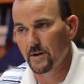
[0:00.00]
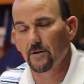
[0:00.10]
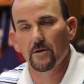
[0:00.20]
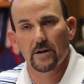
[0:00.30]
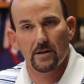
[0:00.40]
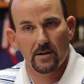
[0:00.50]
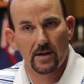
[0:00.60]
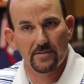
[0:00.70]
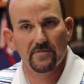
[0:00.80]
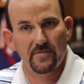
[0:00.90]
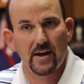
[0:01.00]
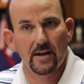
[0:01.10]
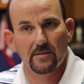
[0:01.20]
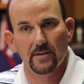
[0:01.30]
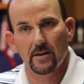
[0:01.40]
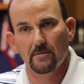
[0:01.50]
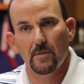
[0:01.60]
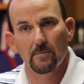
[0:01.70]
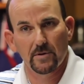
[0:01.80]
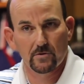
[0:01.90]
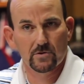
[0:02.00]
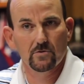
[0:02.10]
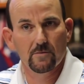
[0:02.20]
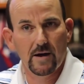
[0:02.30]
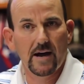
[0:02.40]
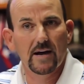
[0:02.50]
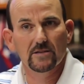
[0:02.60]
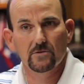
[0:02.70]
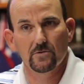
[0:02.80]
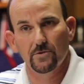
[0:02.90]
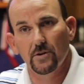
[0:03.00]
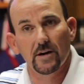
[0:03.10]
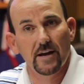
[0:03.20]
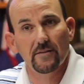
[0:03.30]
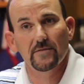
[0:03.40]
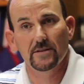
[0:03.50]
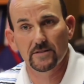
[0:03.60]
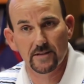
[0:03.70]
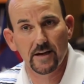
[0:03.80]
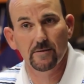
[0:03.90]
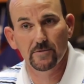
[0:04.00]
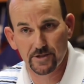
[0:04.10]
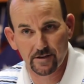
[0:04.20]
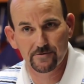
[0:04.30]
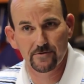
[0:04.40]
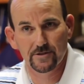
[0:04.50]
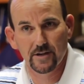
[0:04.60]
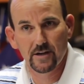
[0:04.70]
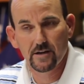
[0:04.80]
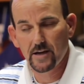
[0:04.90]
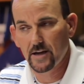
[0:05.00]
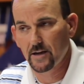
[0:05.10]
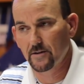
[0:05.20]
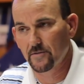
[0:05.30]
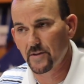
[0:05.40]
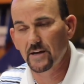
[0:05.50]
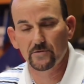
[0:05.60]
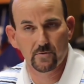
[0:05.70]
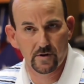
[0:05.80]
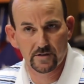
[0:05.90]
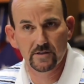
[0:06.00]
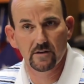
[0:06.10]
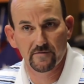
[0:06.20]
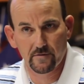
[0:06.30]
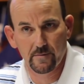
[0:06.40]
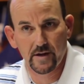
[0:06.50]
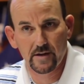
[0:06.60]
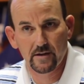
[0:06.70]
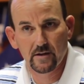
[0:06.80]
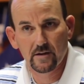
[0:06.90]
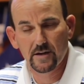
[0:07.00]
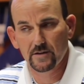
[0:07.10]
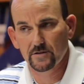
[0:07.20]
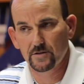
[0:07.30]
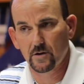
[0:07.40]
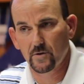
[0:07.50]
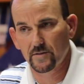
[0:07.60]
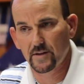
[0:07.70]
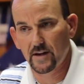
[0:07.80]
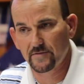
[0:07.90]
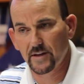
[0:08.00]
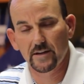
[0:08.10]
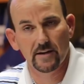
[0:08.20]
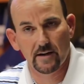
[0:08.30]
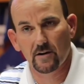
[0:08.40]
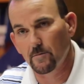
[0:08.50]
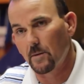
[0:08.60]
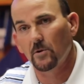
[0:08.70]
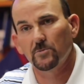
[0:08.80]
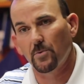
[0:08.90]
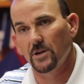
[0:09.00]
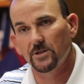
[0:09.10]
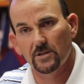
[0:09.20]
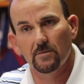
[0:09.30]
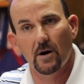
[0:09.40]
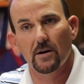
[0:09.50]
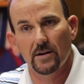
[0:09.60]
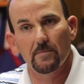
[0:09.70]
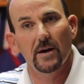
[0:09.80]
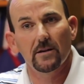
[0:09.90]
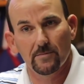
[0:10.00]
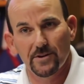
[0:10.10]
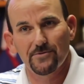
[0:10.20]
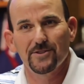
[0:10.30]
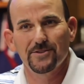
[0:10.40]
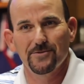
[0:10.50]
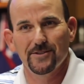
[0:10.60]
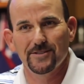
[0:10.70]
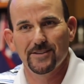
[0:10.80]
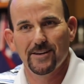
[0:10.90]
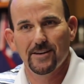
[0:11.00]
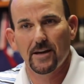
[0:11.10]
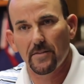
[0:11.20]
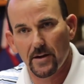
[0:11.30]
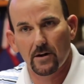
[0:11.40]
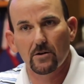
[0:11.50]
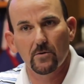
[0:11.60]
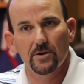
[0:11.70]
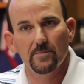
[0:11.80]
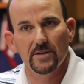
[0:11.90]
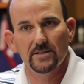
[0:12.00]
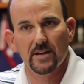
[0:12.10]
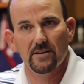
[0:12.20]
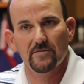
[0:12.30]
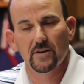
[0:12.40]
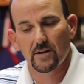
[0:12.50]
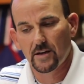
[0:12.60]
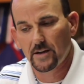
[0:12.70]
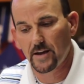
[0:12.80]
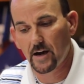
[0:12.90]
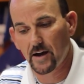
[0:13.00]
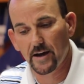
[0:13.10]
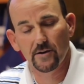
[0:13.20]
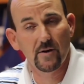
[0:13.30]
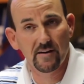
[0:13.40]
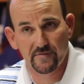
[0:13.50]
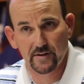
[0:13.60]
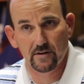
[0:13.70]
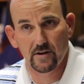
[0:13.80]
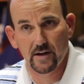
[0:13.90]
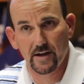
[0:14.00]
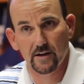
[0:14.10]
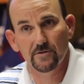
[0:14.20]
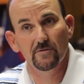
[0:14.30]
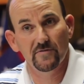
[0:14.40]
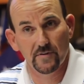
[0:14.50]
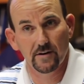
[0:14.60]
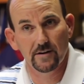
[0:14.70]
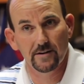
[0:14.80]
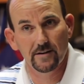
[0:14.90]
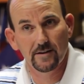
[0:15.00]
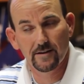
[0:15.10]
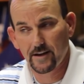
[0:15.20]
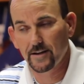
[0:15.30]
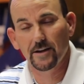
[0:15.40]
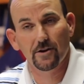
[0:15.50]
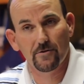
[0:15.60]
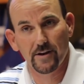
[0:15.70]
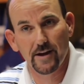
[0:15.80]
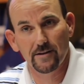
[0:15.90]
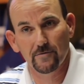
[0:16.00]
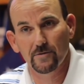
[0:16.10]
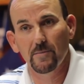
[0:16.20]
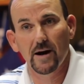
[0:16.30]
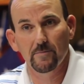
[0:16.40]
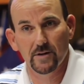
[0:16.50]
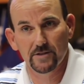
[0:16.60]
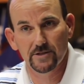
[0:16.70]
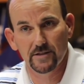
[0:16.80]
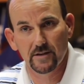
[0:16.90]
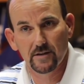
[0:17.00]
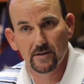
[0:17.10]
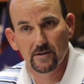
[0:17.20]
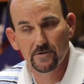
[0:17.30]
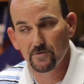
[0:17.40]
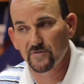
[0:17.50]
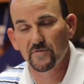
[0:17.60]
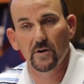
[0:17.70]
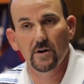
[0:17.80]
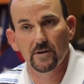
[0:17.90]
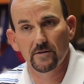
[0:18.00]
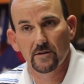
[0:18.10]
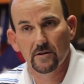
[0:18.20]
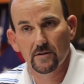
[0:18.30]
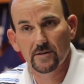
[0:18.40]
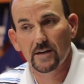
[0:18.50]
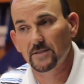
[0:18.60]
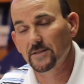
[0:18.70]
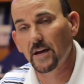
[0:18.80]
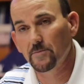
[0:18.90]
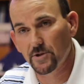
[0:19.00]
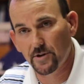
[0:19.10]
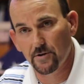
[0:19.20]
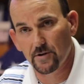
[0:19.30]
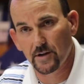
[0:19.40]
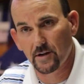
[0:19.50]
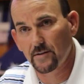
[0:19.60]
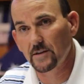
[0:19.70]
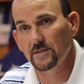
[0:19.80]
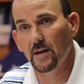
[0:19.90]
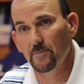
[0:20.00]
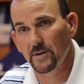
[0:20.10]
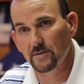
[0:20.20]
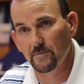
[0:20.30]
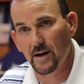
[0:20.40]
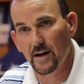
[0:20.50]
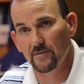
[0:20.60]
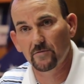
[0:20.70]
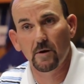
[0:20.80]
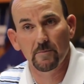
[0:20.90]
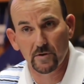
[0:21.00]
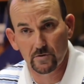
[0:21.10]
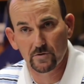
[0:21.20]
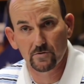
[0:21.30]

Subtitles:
eerie at the fact that my middle school and my high school do not have these same shelters. And that's where it's tough for me, is knowing that I've taken care of my most precious commodity, my elementary students, and they are going to be safe. And now how do I figure out how to fund and get creative with my budget to fund that same security and that same peace of mind for my middle